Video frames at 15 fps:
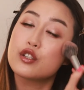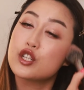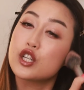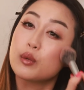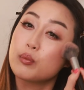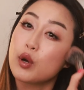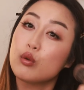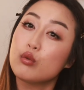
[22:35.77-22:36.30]

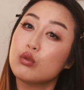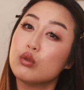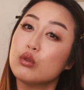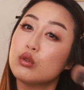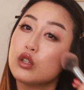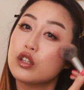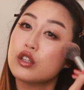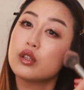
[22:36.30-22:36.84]
cheekbone
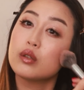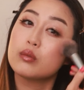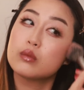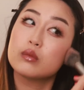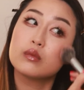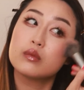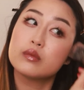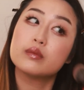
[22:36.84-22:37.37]
look.
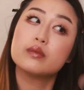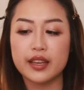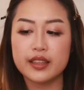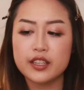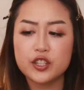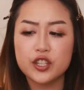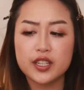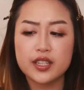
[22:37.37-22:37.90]

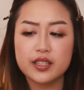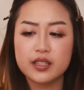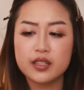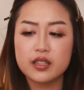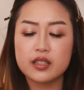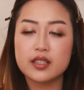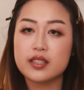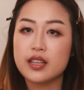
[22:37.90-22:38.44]
And then she
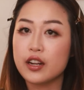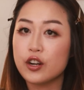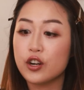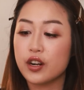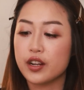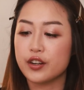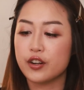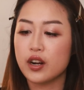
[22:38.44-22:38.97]
doesn't set
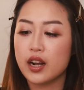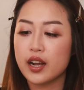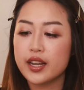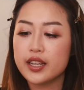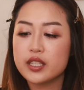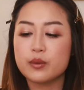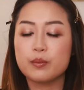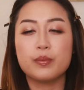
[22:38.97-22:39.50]
her under
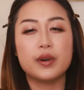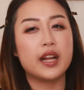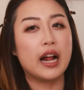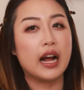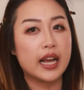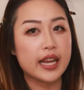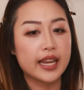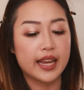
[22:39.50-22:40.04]
eyes,
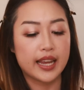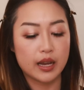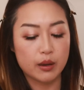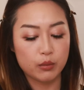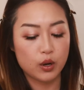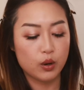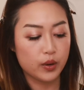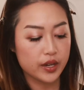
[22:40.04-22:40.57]
but I
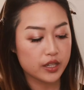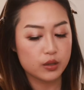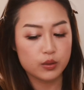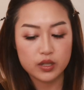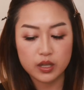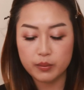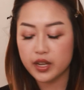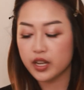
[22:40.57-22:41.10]
am going
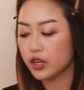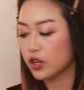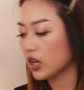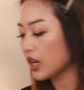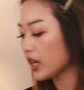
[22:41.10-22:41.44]
to set my under